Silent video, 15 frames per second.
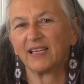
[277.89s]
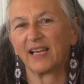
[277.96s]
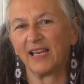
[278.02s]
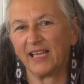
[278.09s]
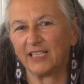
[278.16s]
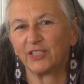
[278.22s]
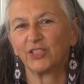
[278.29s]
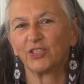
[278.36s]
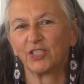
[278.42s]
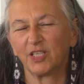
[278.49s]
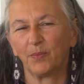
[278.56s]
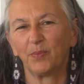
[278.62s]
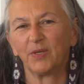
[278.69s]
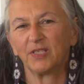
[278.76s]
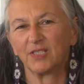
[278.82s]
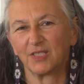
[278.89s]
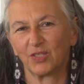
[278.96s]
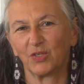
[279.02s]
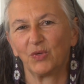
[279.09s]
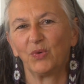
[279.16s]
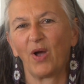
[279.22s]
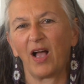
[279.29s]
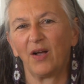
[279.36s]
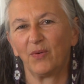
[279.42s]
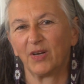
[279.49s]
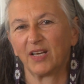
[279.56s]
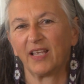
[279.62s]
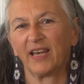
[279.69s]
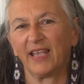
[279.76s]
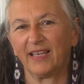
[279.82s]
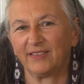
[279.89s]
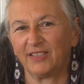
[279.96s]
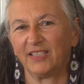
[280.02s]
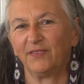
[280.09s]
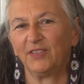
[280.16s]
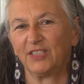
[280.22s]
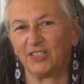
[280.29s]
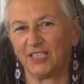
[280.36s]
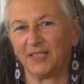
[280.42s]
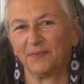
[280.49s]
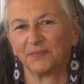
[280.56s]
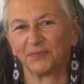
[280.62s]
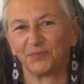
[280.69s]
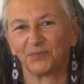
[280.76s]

and relationship is through our creativity.